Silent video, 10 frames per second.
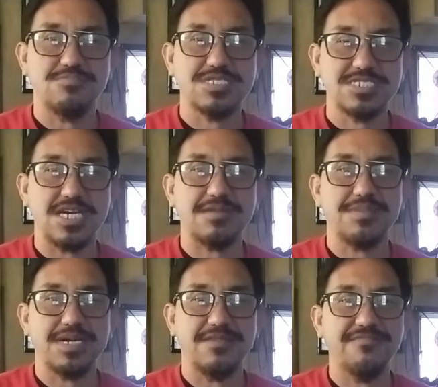was
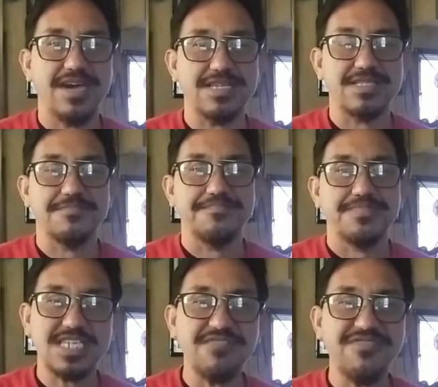checked by a vet.
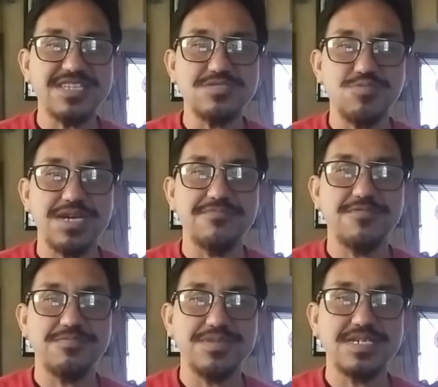The safest way
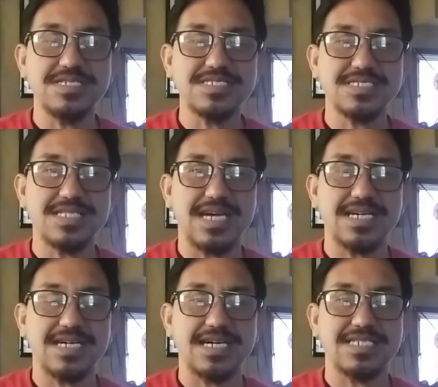for me is
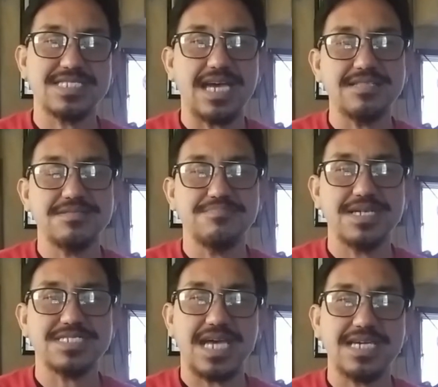like a
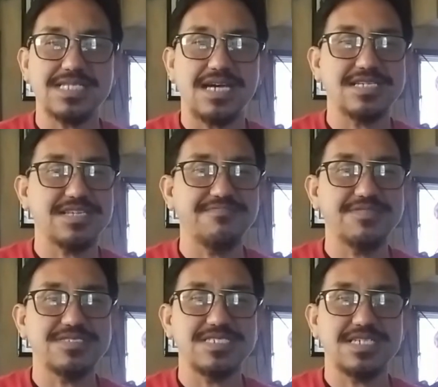side-by-side
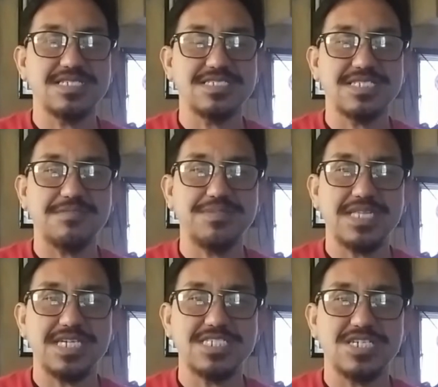artificial
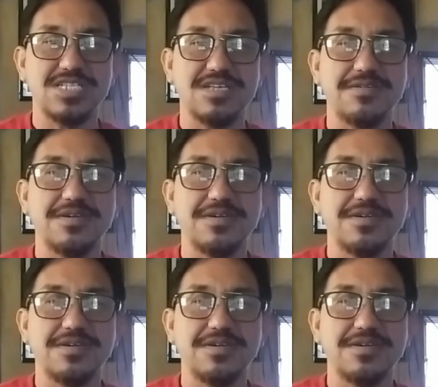insemination.